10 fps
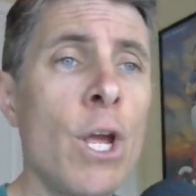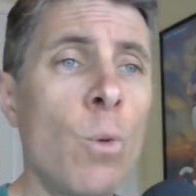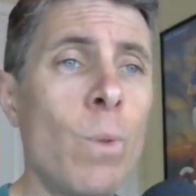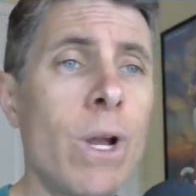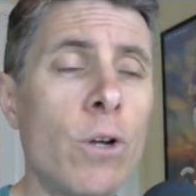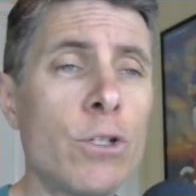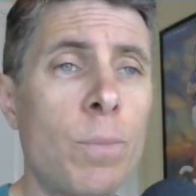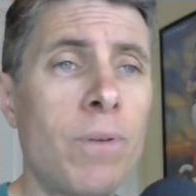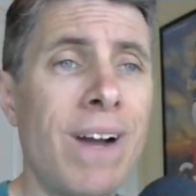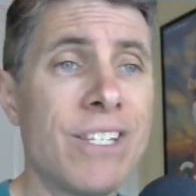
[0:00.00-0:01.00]
We also
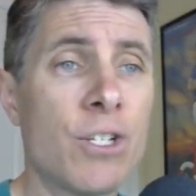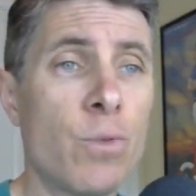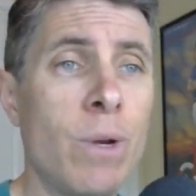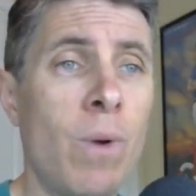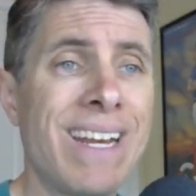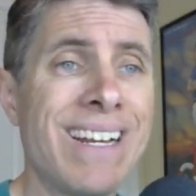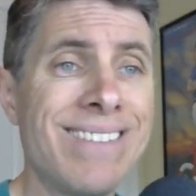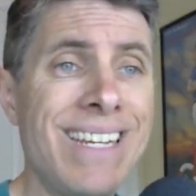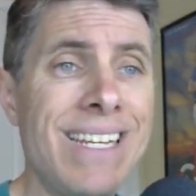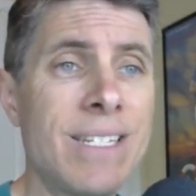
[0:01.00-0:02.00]
provide screenwriting
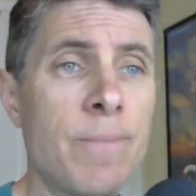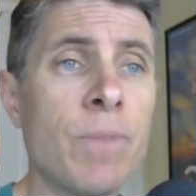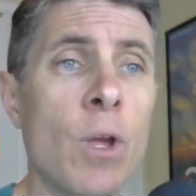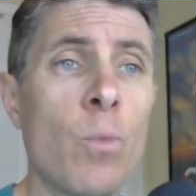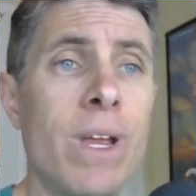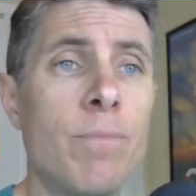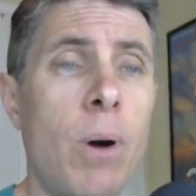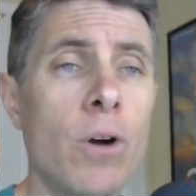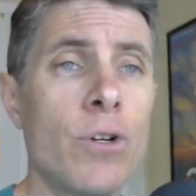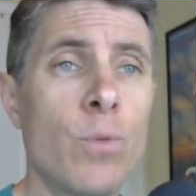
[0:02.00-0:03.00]
leads. We have
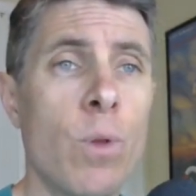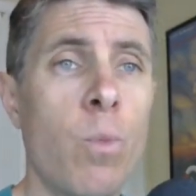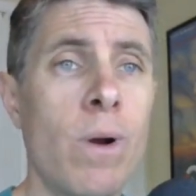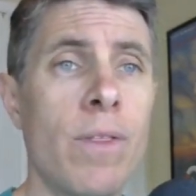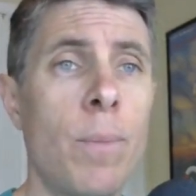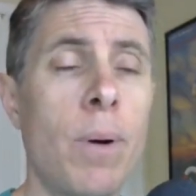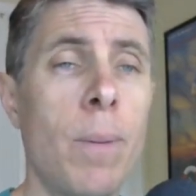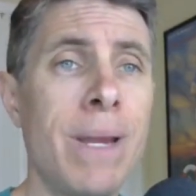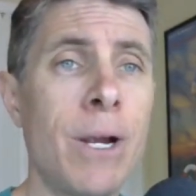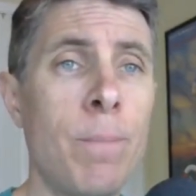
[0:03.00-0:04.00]
partnered with one of the
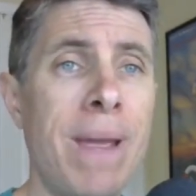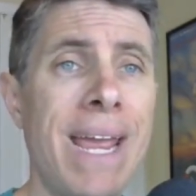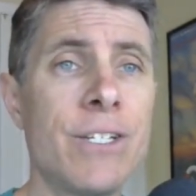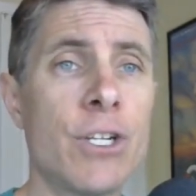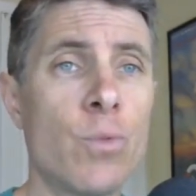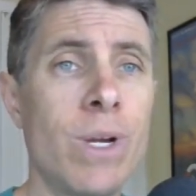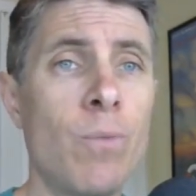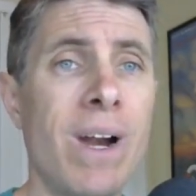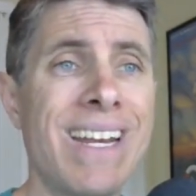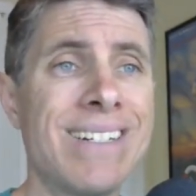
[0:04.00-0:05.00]
premier paid
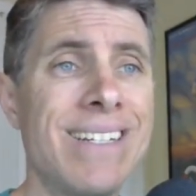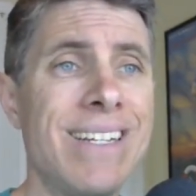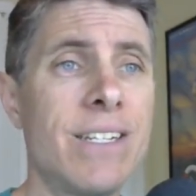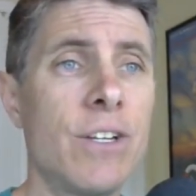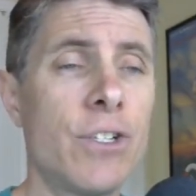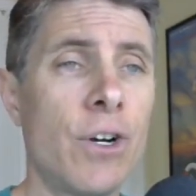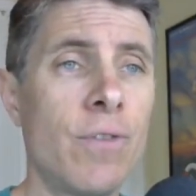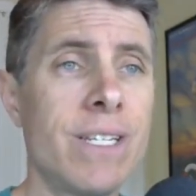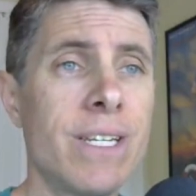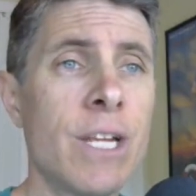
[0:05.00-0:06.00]
screenwriting leads
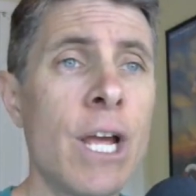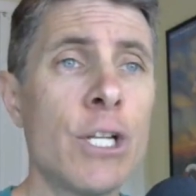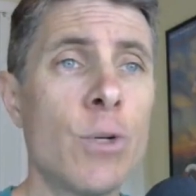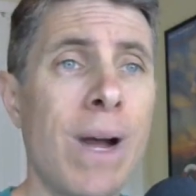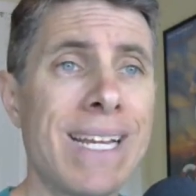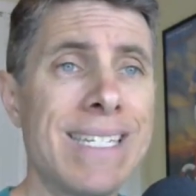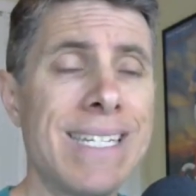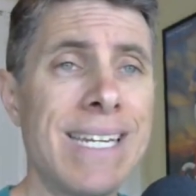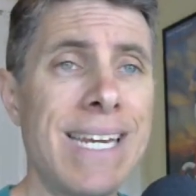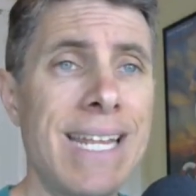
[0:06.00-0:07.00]
services, so I can
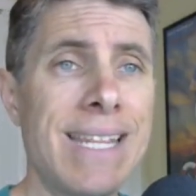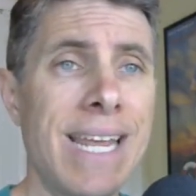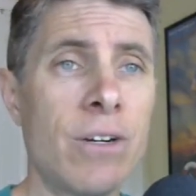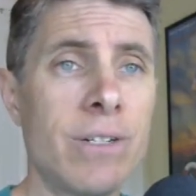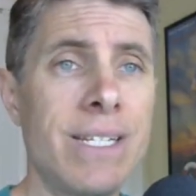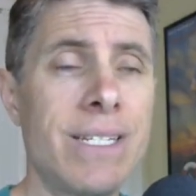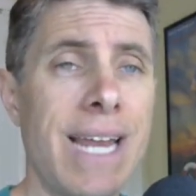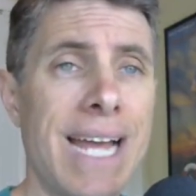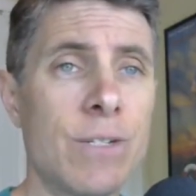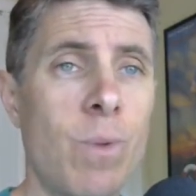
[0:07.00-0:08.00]
syndicate their leads to
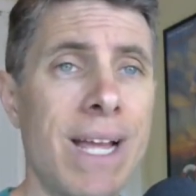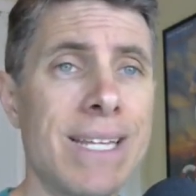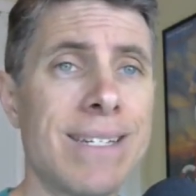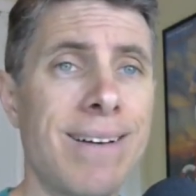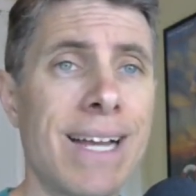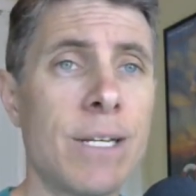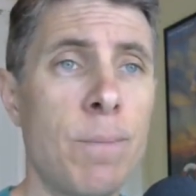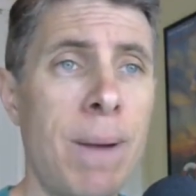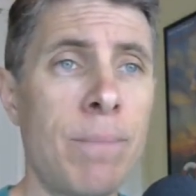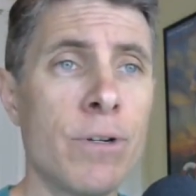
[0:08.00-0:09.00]
SYS Select
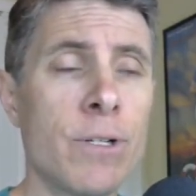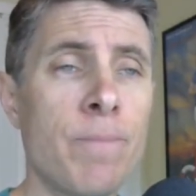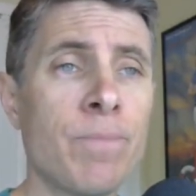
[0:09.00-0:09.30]
members.